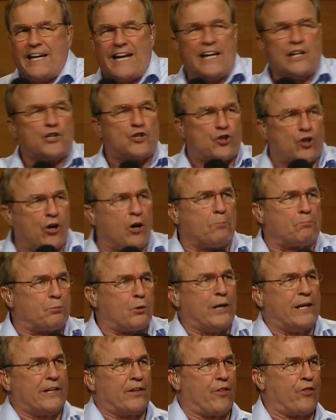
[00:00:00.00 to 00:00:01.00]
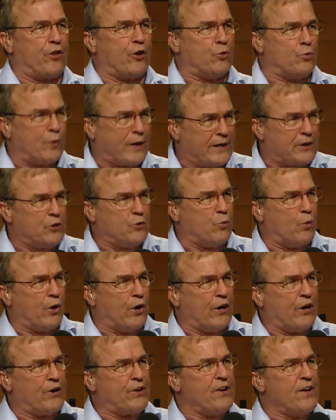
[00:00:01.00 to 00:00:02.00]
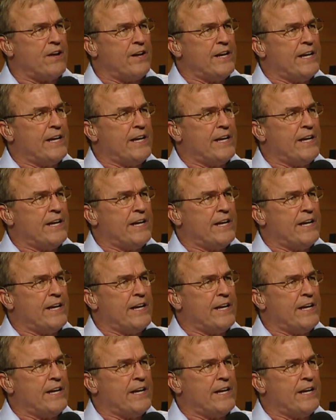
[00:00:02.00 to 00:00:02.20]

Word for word: interpret the written word